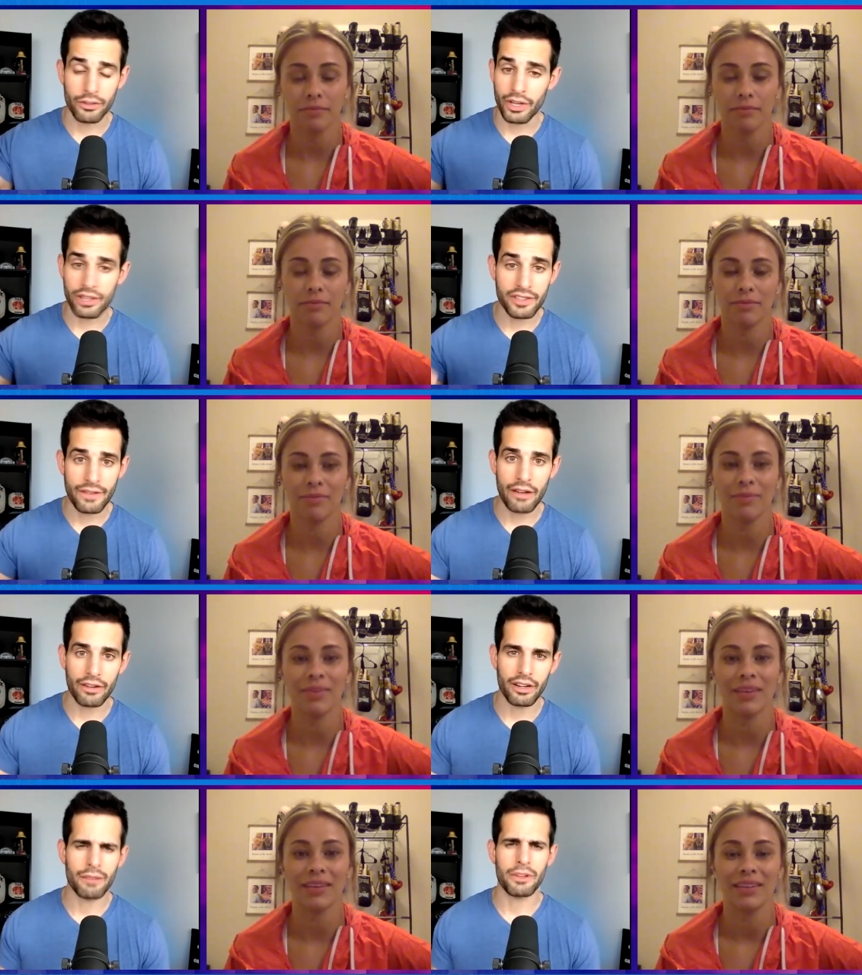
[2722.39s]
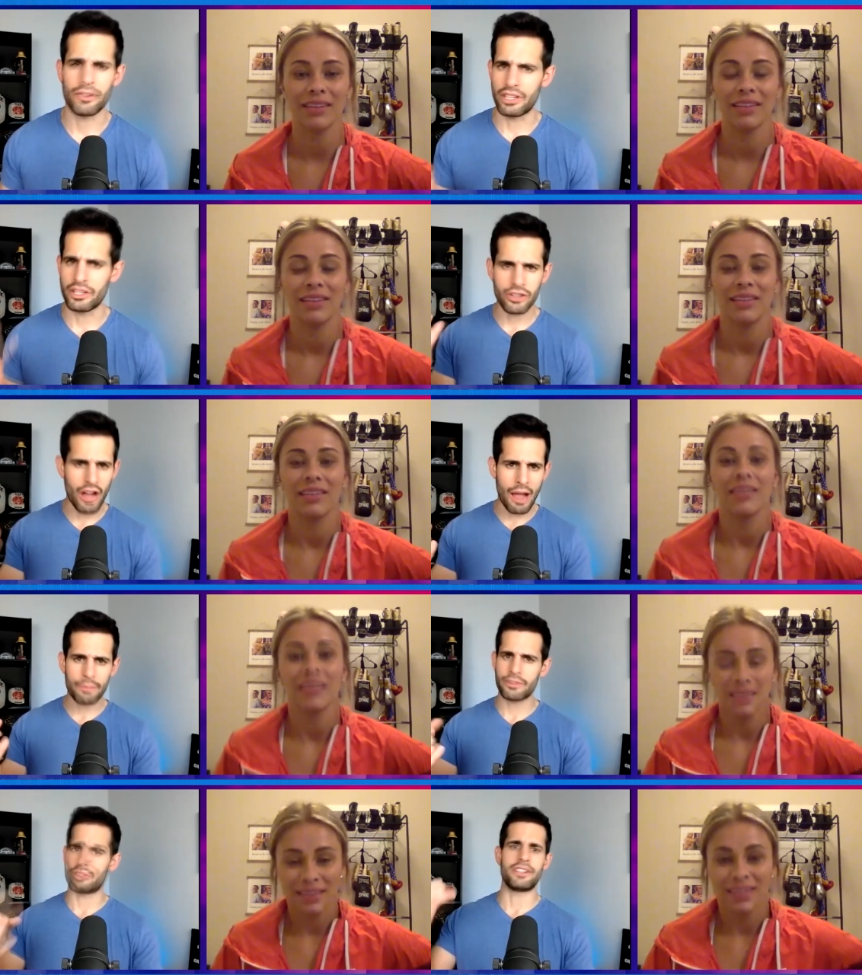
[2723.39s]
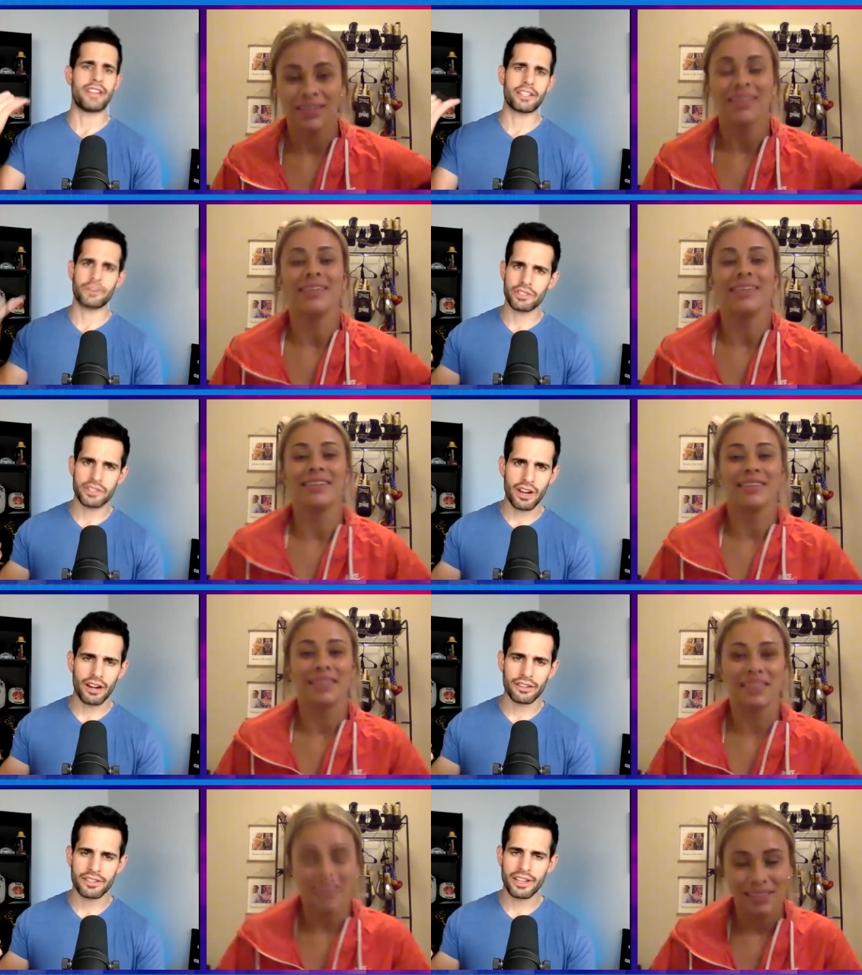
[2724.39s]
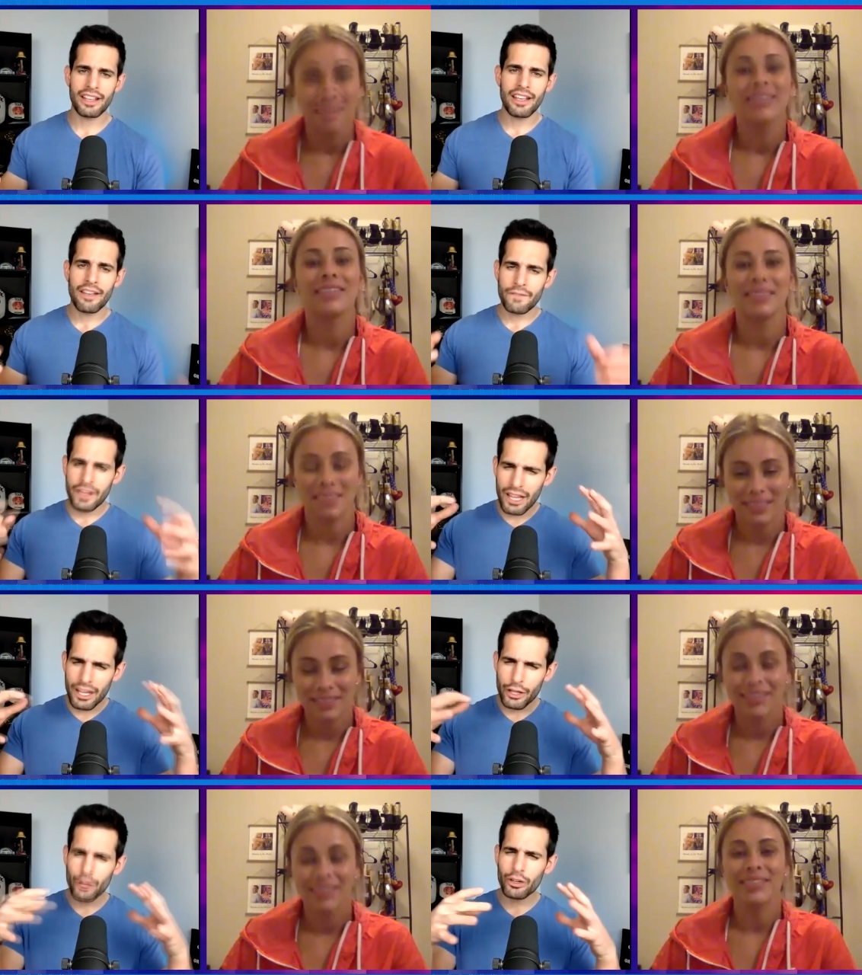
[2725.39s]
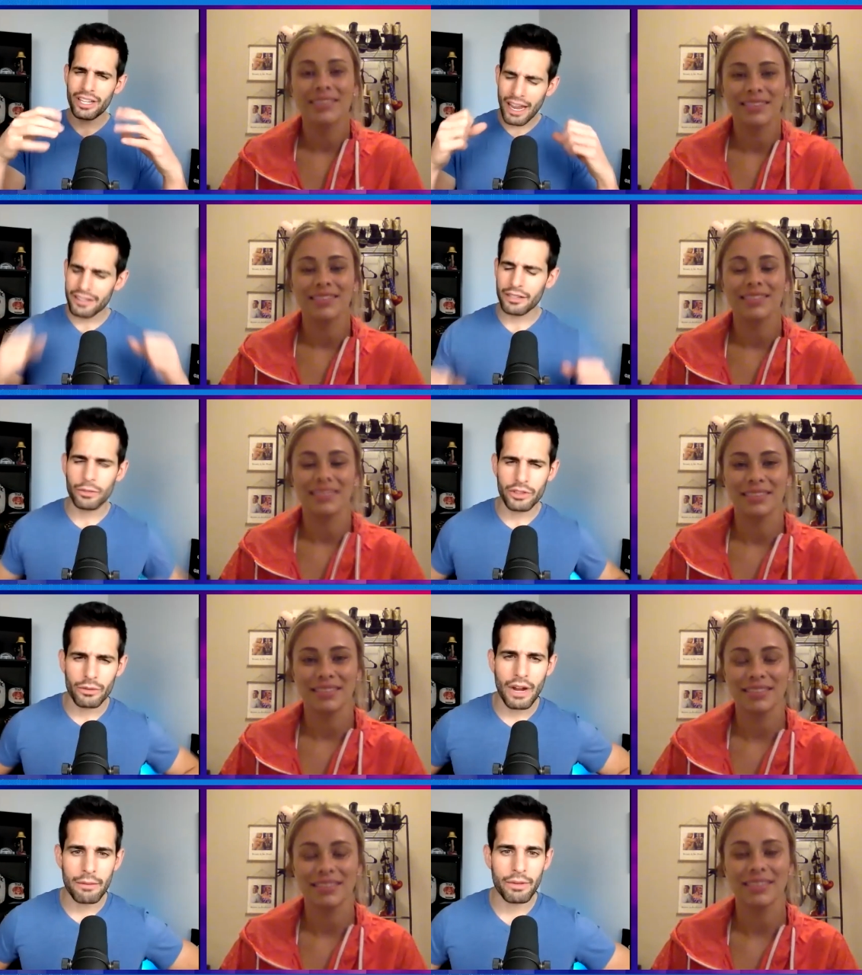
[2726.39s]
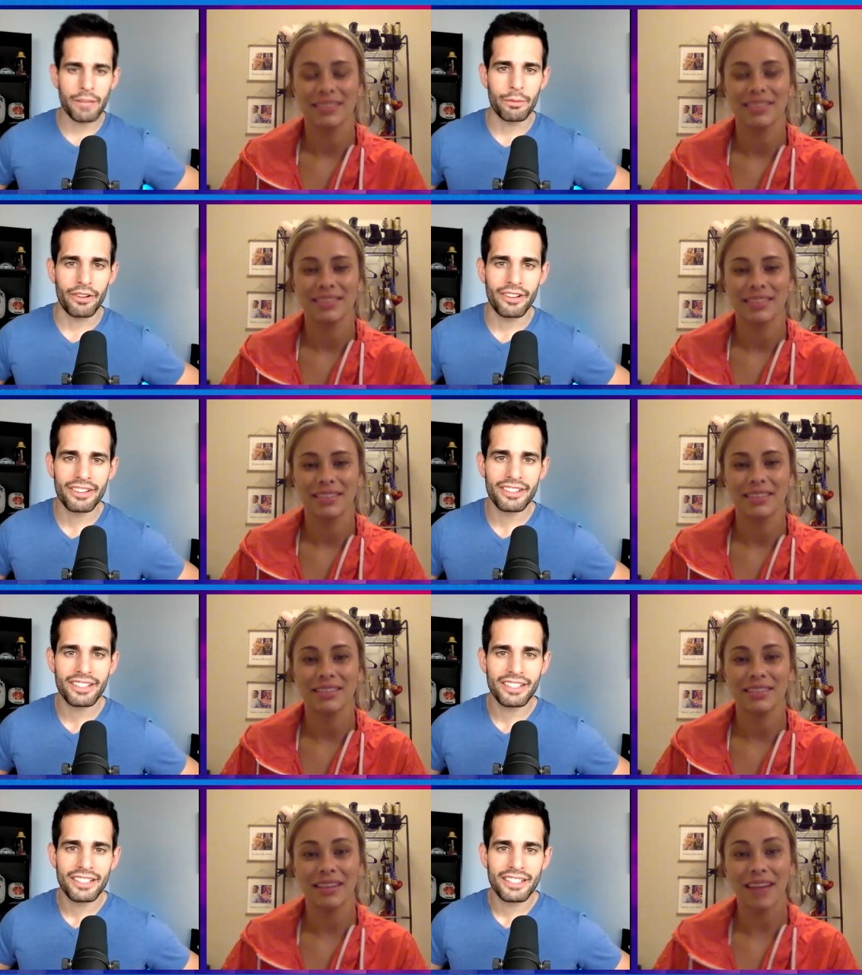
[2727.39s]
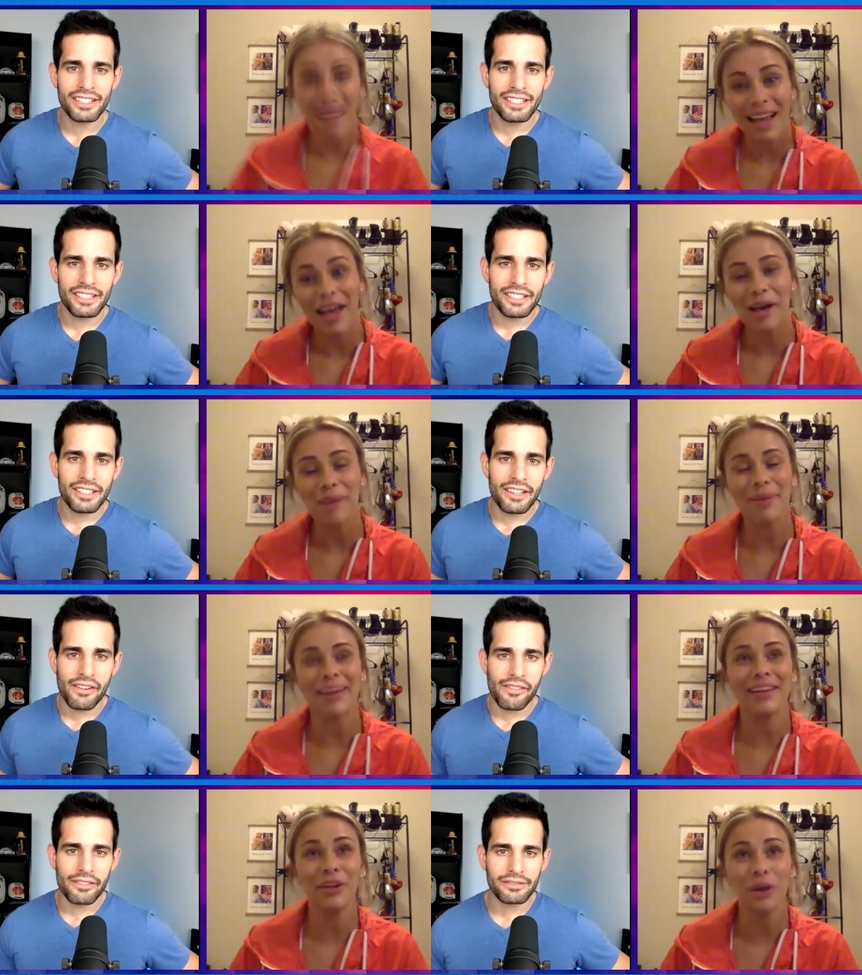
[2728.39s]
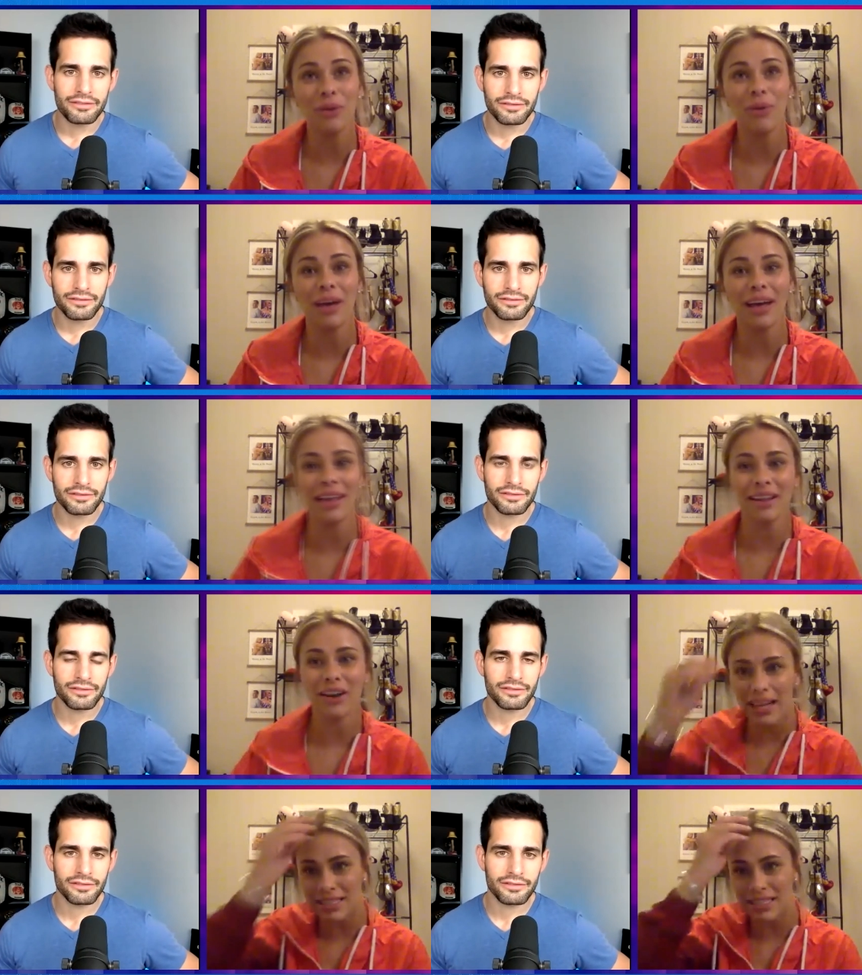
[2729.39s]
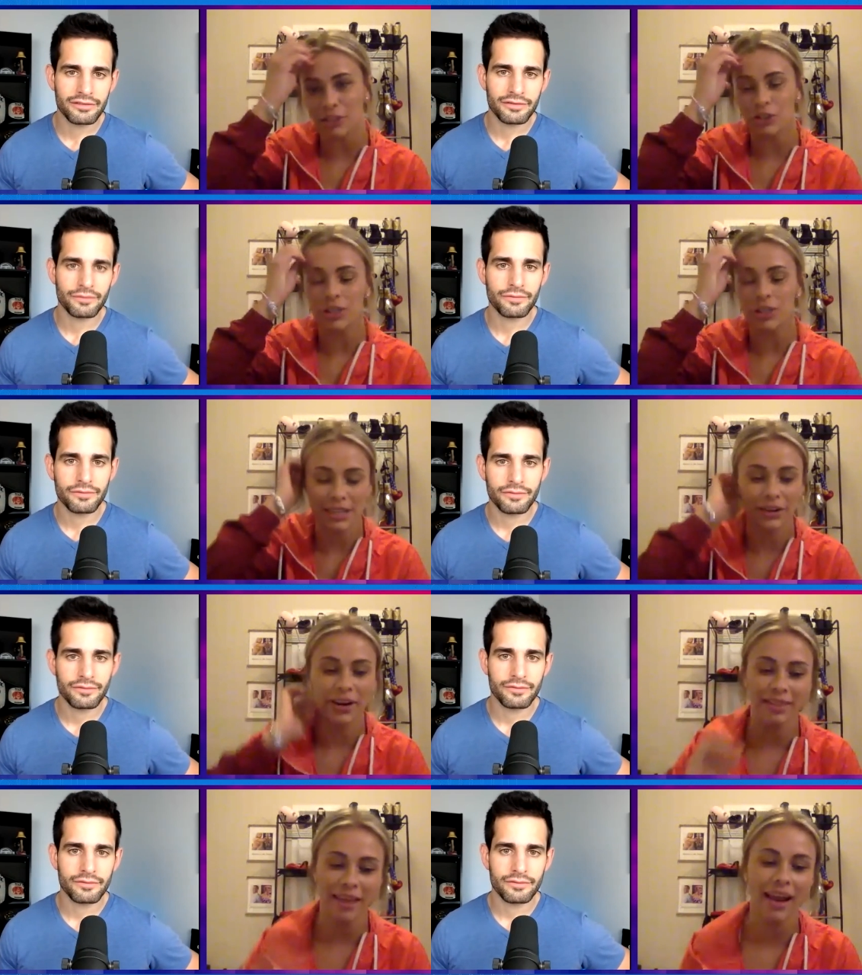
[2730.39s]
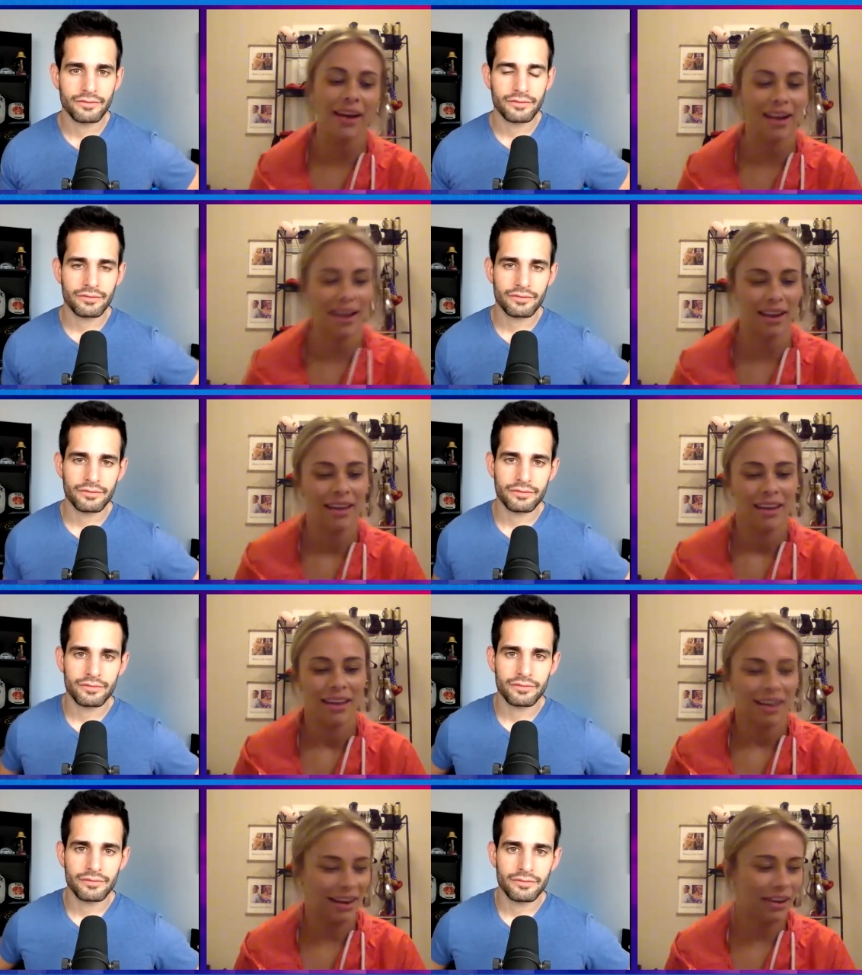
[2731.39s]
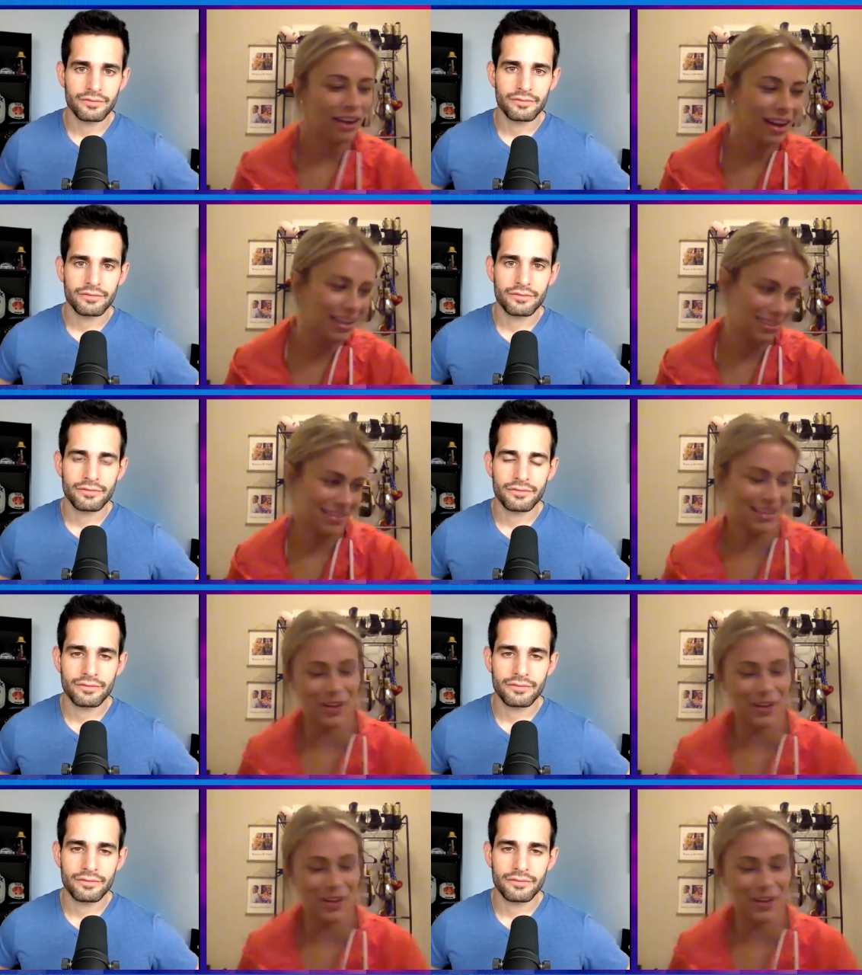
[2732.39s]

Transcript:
Speaker 1: or doing stuff out here? I mean, you did Chopped, you did Dance with the Stars. Feel like you're connected with the right people.
Speaker 2: I am. And you know what? There is interest here and there. And I got, you